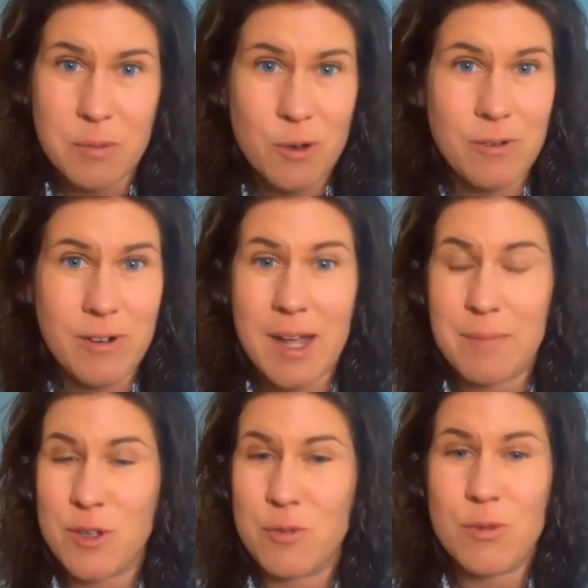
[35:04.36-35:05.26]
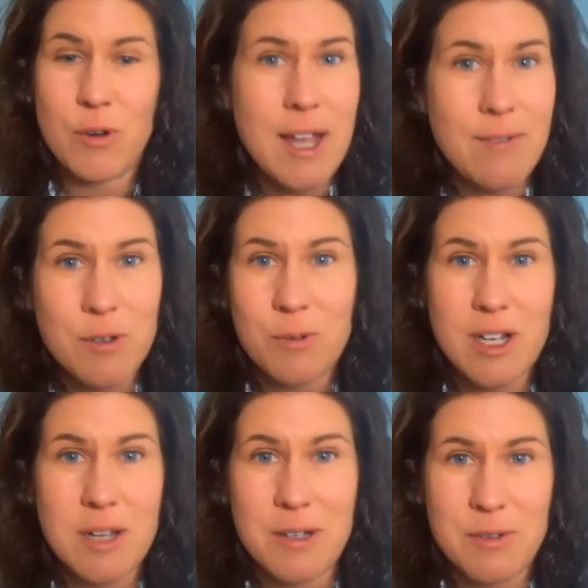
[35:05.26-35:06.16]
in the program. You won't have to
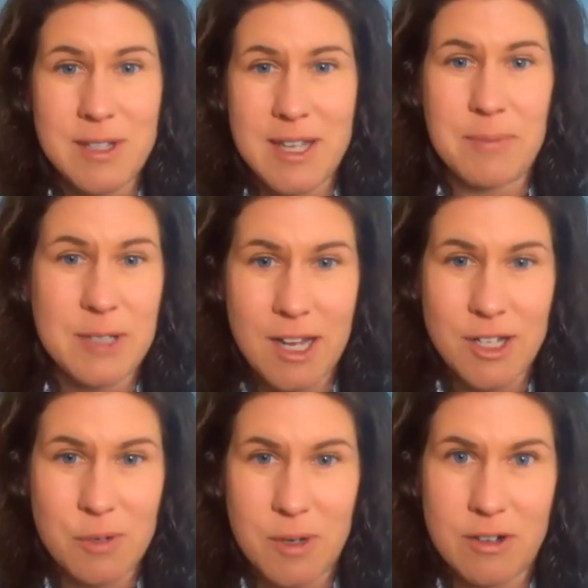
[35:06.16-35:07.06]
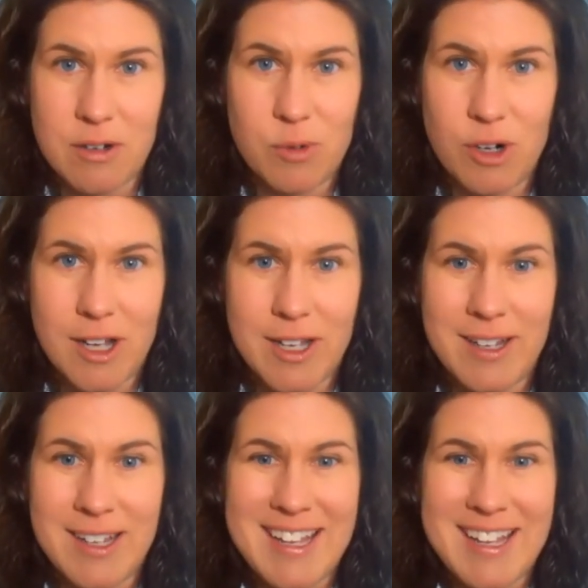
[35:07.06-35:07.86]
worry about doing the application while you're abroad